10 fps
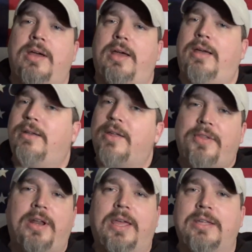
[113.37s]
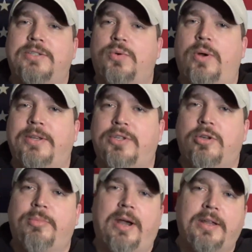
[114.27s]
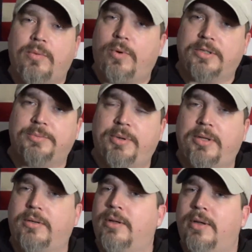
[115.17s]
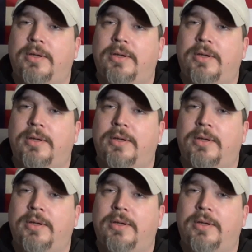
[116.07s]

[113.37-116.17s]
and nothing against 22, but I didn't want to spend